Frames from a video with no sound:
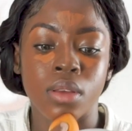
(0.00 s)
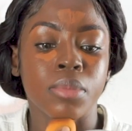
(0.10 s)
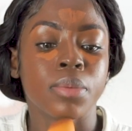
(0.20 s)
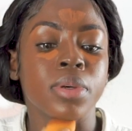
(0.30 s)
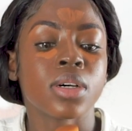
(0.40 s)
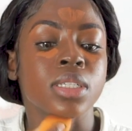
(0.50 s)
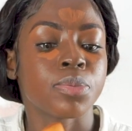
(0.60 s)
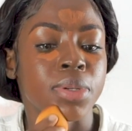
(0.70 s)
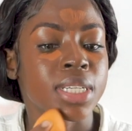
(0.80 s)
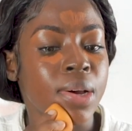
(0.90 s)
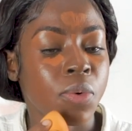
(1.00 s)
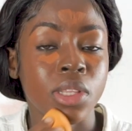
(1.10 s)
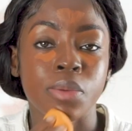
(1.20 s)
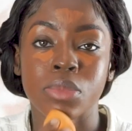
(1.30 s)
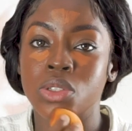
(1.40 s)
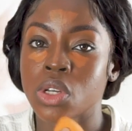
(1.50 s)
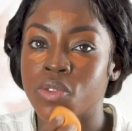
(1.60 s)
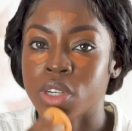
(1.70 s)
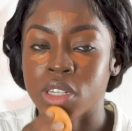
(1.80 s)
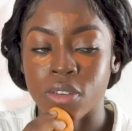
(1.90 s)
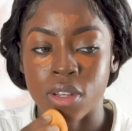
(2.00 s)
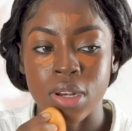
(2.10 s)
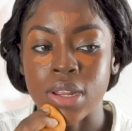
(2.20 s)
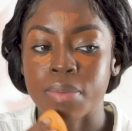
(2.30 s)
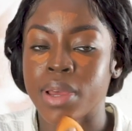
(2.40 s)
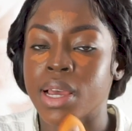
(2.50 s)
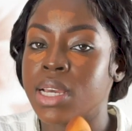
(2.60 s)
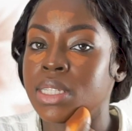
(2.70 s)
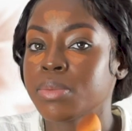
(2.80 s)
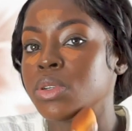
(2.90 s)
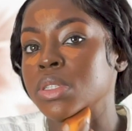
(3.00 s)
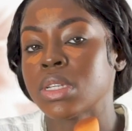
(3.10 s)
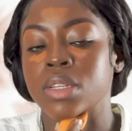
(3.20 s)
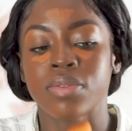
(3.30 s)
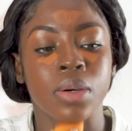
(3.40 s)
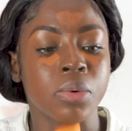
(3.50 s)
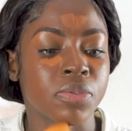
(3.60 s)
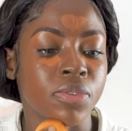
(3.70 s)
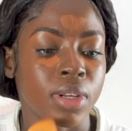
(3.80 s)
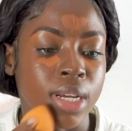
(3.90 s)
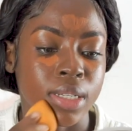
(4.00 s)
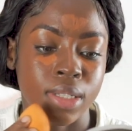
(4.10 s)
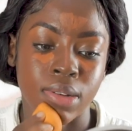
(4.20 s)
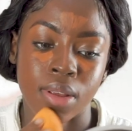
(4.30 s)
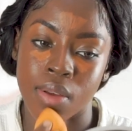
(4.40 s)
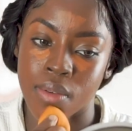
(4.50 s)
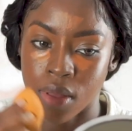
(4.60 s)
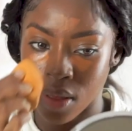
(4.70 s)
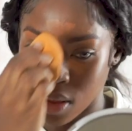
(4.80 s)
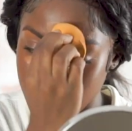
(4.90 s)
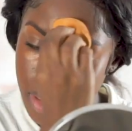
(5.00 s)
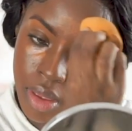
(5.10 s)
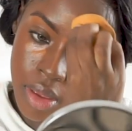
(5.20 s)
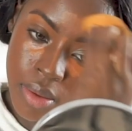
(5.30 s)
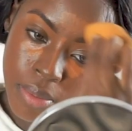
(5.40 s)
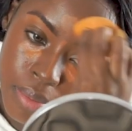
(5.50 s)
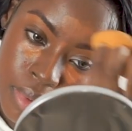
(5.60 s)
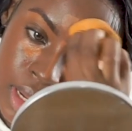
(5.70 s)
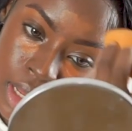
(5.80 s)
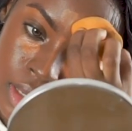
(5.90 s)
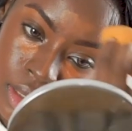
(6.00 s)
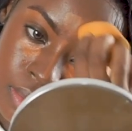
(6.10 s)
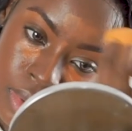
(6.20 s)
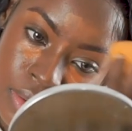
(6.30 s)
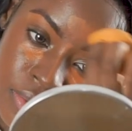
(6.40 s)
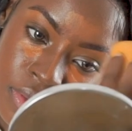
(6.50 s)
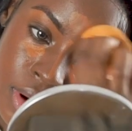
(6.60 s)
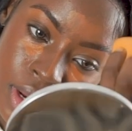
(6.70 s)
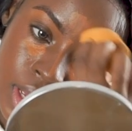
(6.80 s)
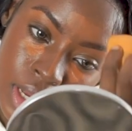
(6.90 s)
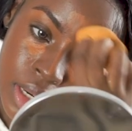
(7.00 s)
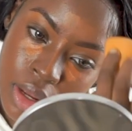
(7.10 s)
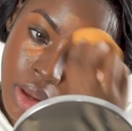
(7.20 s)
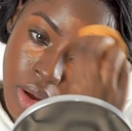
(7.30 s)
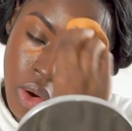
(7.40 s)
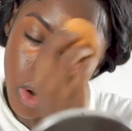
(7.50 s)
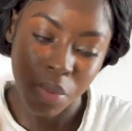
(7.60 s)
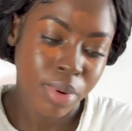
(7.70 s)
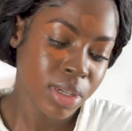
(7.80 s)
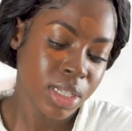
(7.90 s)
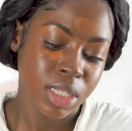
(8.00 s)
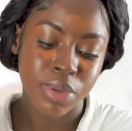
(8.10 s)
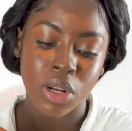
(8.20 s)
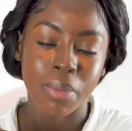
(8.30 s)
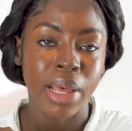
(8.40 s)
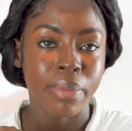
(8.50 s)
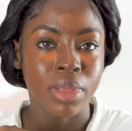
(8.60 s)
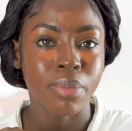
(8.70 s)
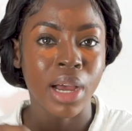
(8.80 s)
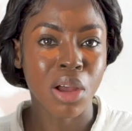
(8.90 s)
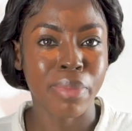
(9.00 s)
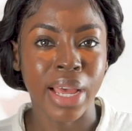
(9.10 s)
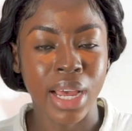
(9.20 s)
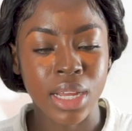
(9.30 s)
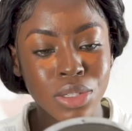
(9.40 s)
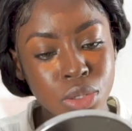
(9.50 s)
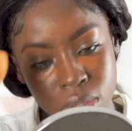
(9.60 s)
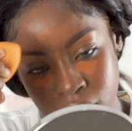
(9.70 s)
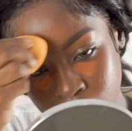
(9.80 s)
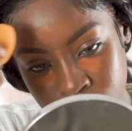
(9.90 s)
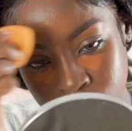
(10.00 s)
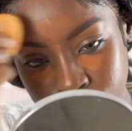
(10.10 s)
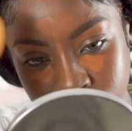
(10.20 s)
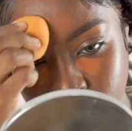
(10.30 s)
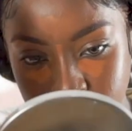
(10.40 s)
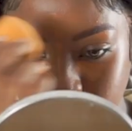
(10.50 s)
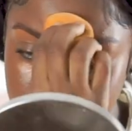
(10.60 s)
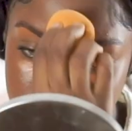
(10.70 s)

But because the place I want the most coverage is underneath my eyes, I'm going to leave that one for last. Blend my forehead. Oh, but it's been on the back of my hand, so it's actually been a bit